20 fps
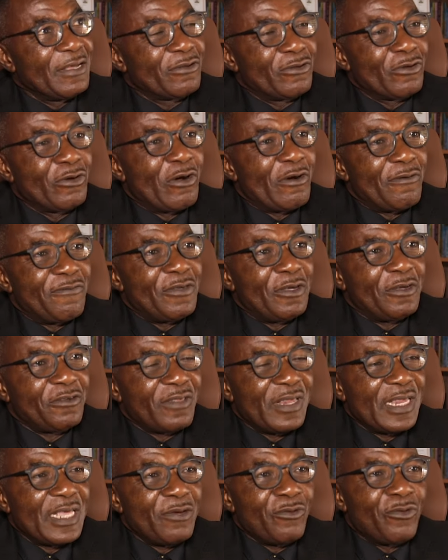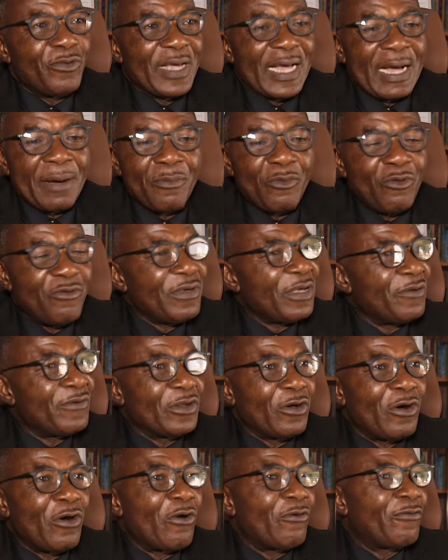So obviously we are moving
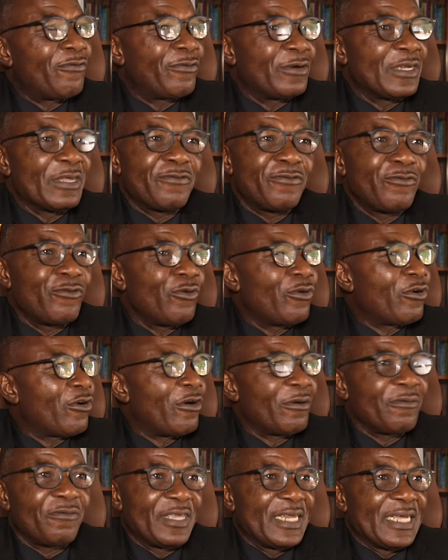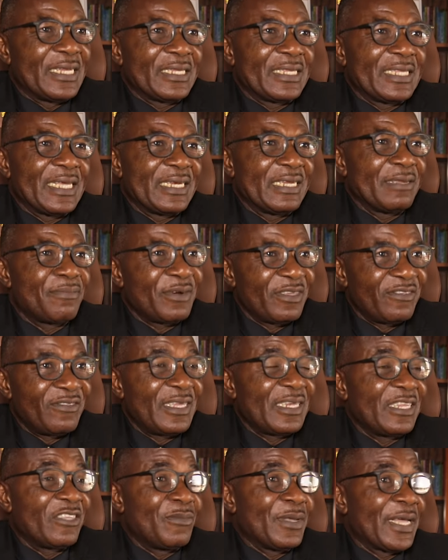with all the full confidence that the
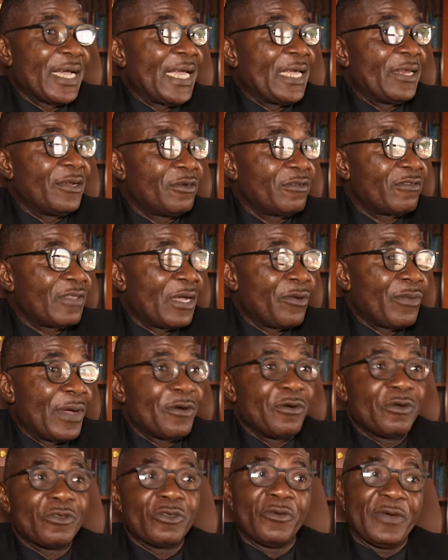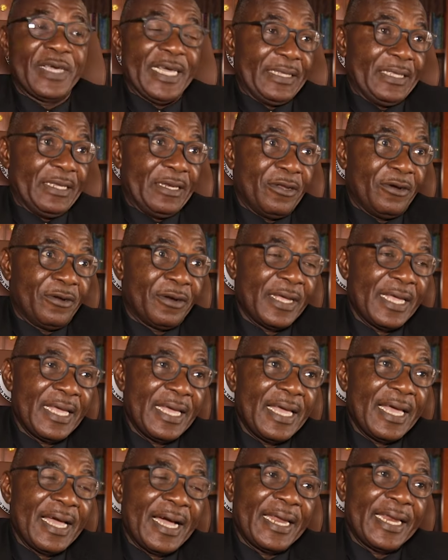president is behind us and we're going to get it done.
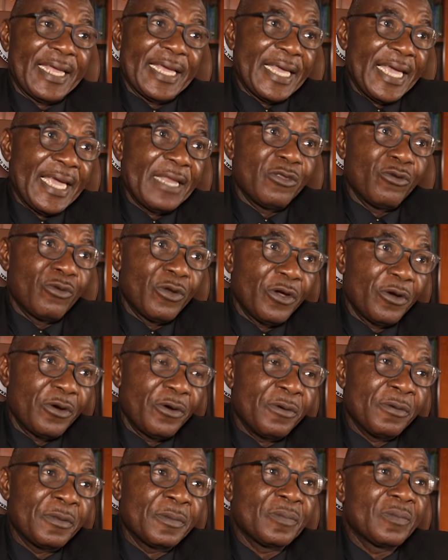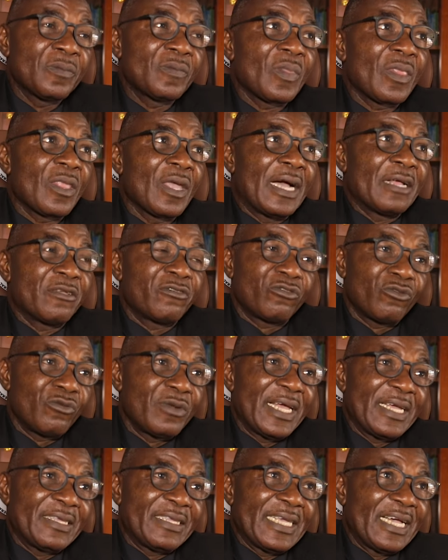And again, you know, as soon
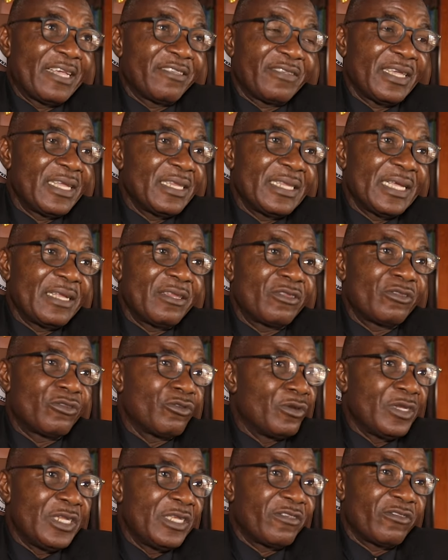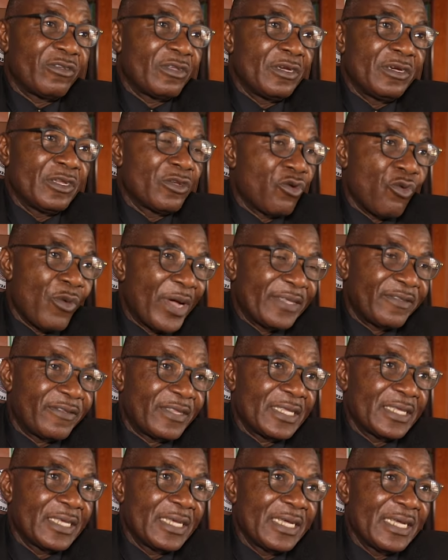as he assented to this
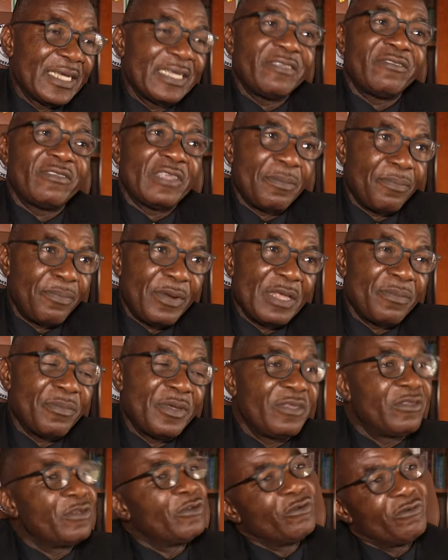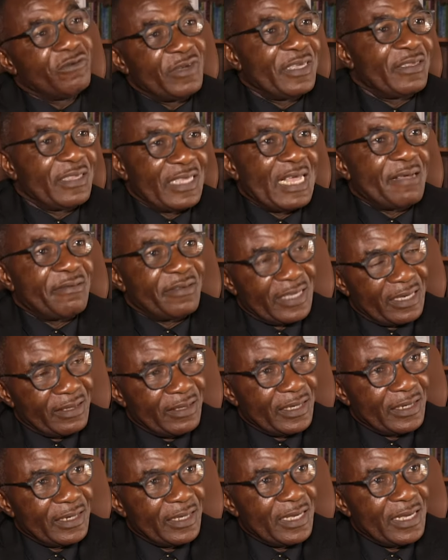request, it simply means the university has
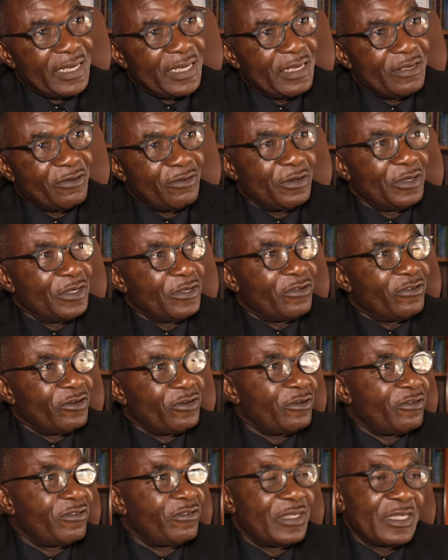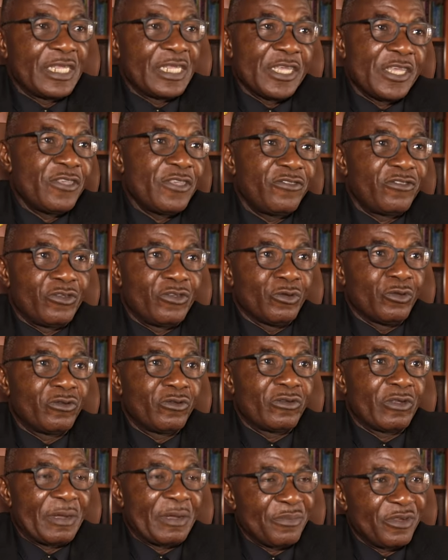started. So it's just the
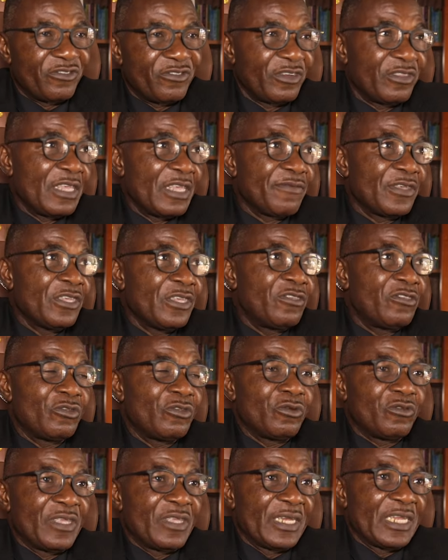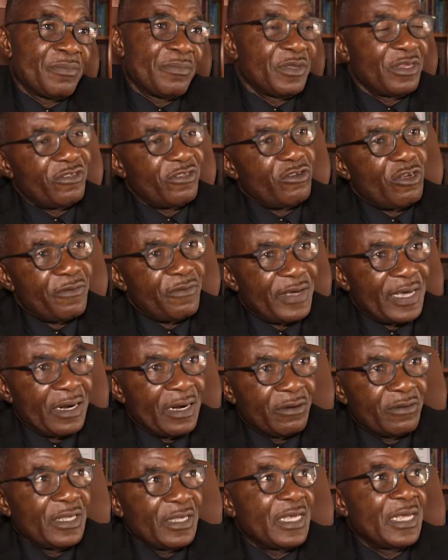issues, administrative issues, that the Minister of
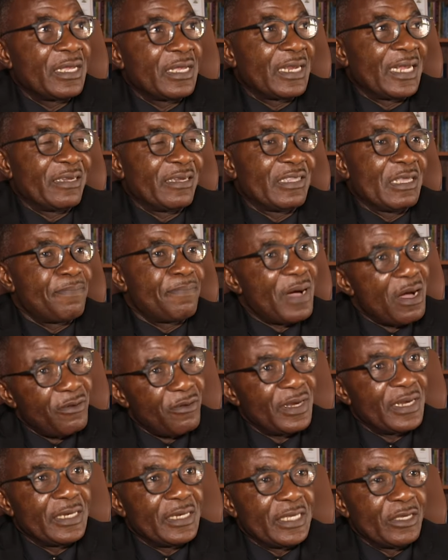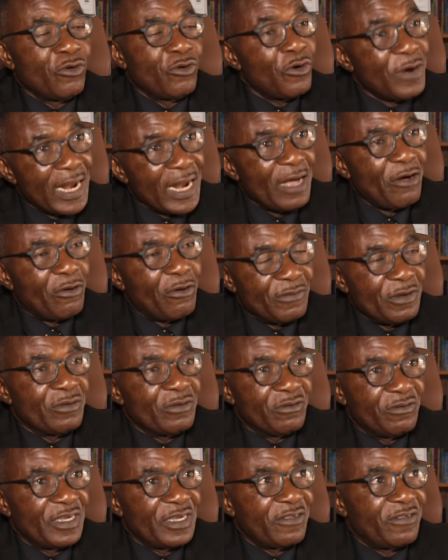Health, that is the owner of the
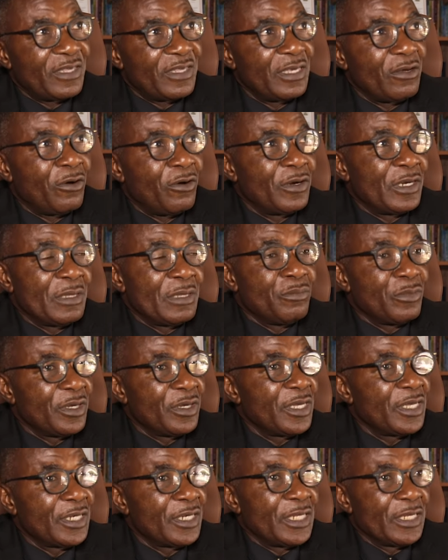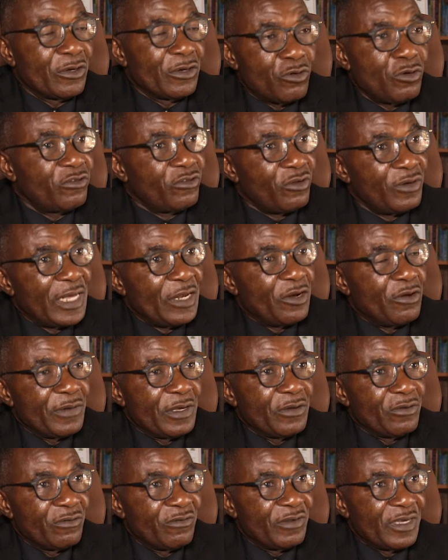university or the custodian of
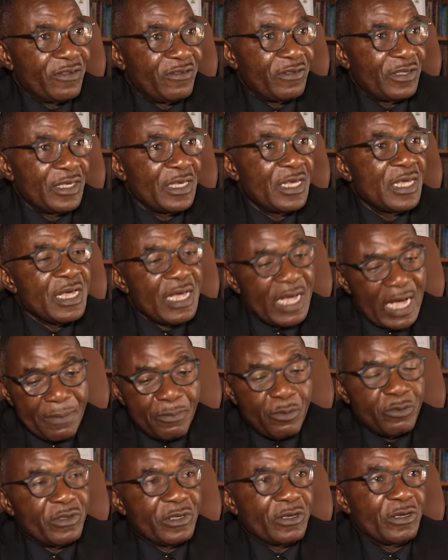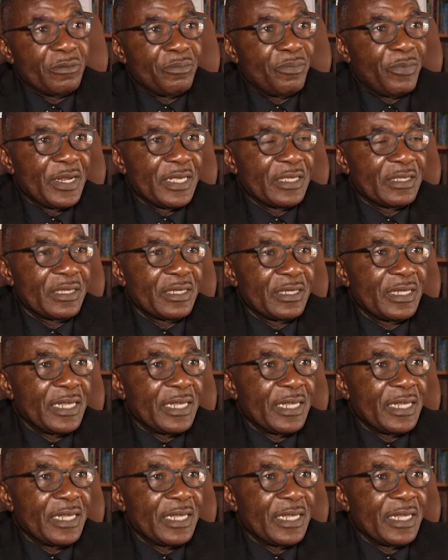the university, are putting in place.